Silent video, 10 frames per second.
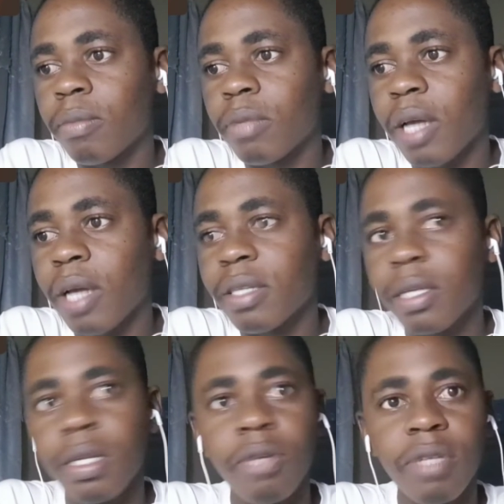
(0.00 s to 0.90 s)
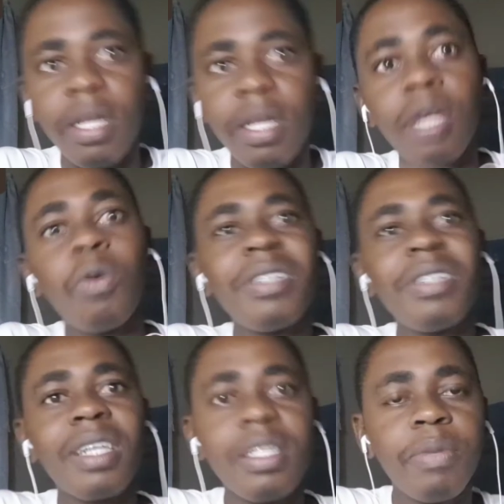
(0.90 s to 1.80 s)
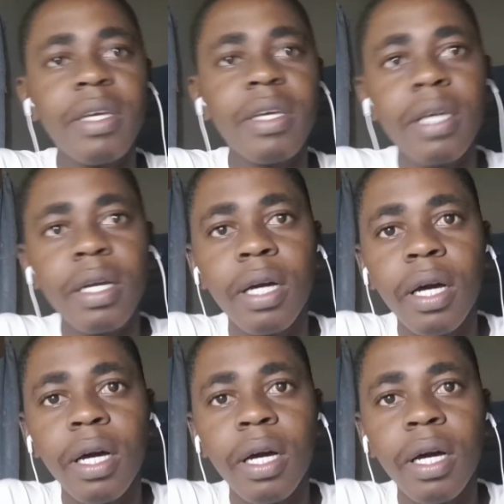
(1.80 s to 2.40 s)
dissect and understand it linguistically speaking,